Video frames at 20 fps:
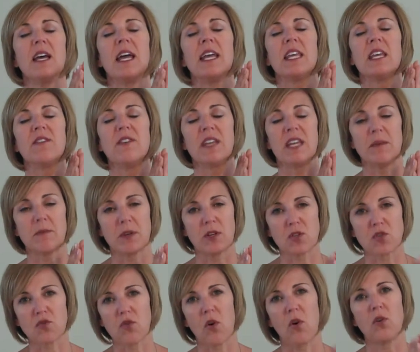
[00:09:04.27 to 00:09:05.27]
and giving Him
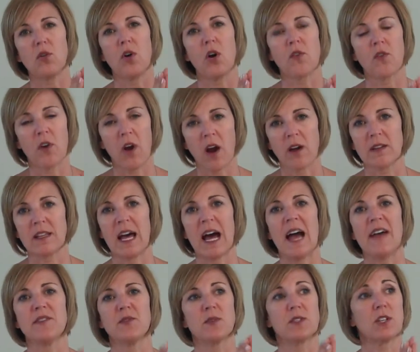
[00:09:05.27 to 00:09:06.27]
control over our
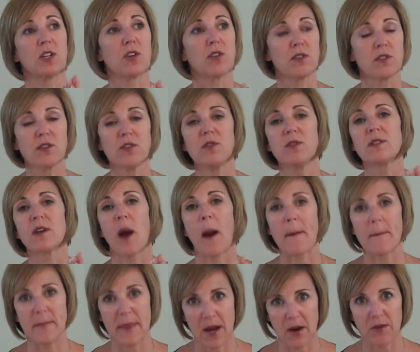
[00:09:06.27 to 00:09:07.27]
lives, which includes
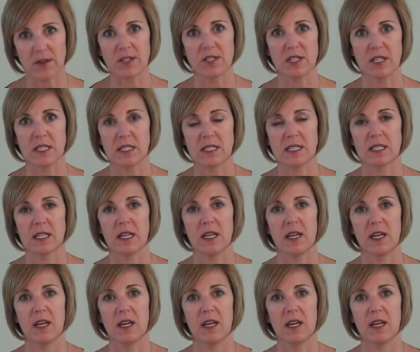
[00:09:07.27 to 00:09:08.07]
our marriages.